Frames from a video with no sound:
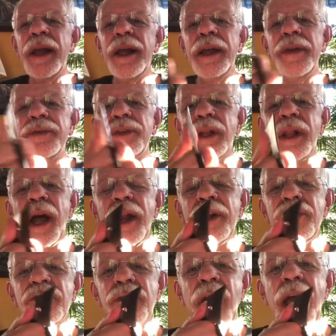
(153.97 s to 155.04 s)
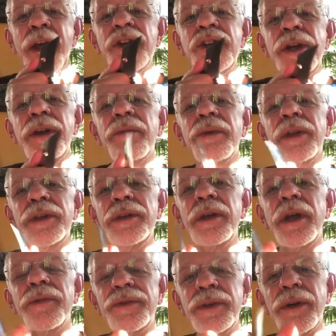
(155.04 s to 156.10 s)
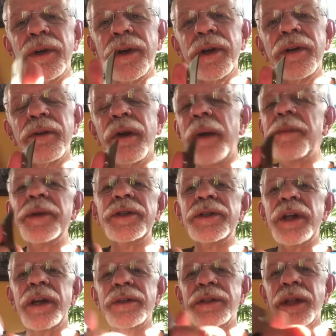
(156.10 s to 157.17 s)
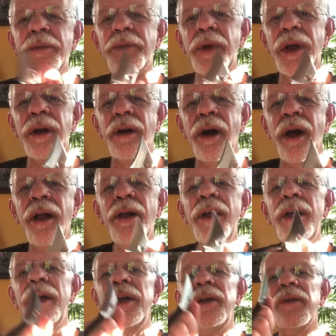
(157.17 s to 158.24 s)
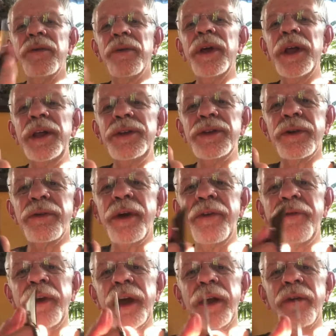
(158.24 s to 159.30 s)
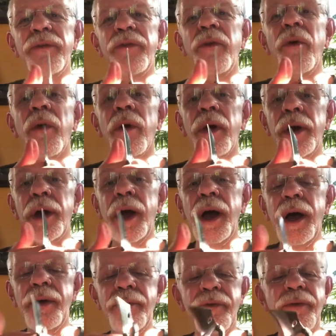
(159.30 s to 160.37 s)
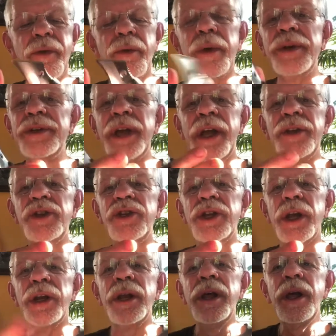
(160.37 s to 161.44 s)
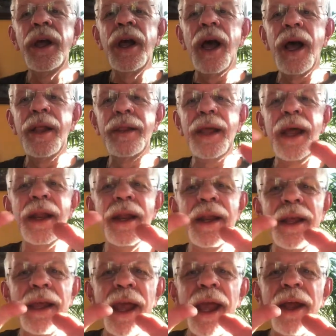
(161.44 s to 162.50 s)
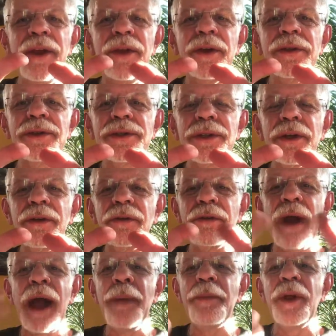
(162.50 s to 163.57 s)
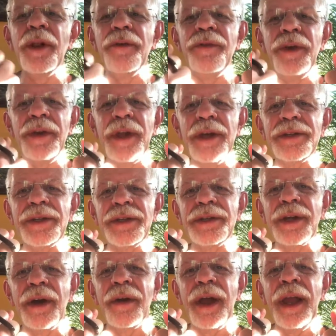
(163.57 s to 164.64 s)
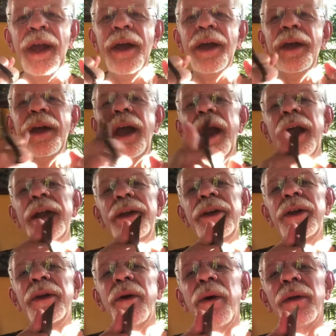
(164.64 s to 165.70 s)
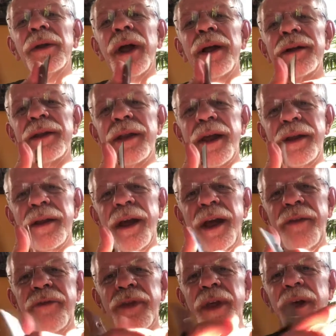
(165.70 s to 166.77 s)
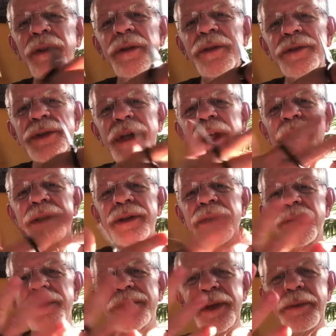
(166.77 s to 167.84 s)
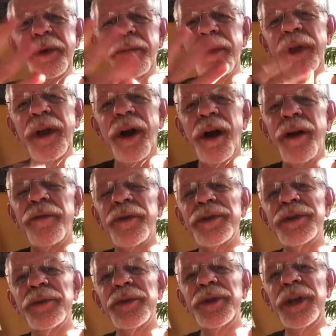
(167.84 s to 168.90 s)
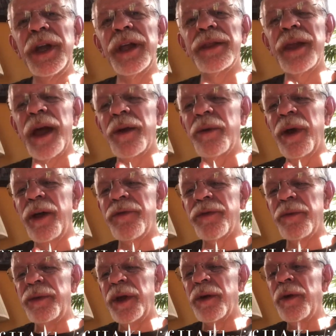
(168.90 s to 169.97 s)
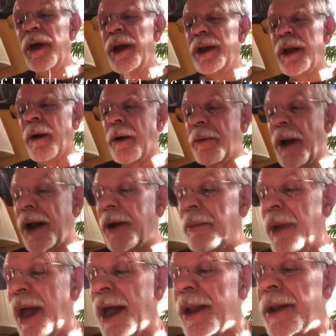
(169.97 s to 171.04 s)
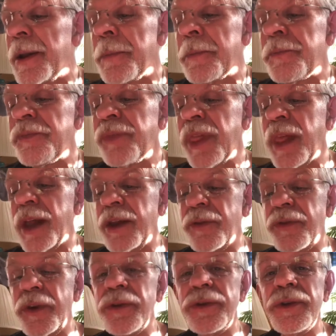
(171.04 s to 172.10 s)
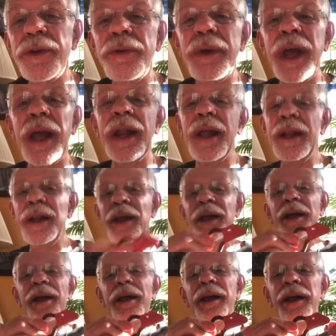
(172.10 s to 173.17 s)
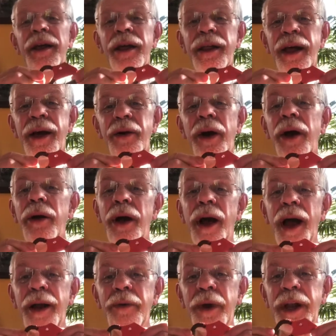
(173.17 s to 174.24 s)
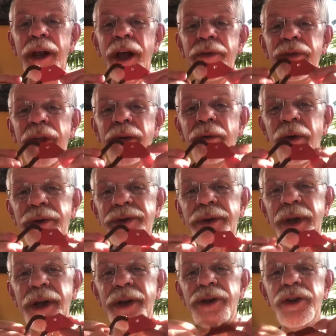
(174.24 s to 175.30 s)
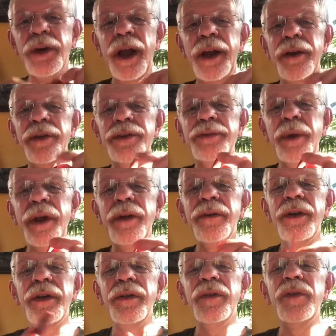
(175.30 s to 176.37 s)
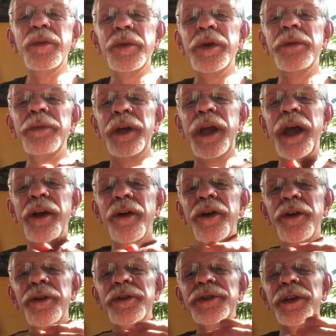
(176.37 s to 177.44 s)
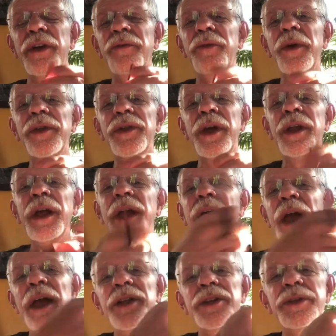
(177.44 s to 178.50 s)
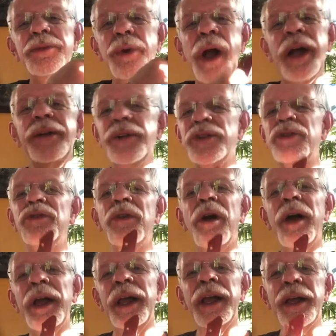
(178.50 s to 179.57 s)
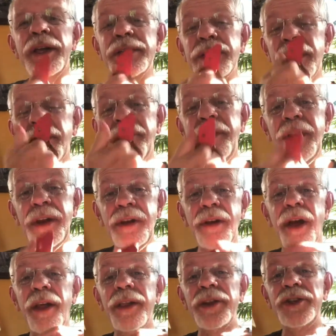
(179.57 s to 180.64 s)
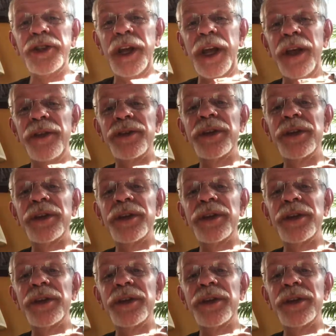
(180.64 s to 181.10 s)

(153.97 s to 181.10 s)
Gives you a lot of traction and really gives you a good grip. It's not slippery at all. Really terrific for retention on that. And again, you can still grapple if necessary, and you can hold on to that knife without losing it. No, it's going to be really hard for someone to get that away from you. Now, I recommend that if you do get it, a Hideaway knife, that you also get a trainer. It's made out of aluminum. You can't hurt yourself with it. And just practice drawing it because it'll fit in all the sheaths.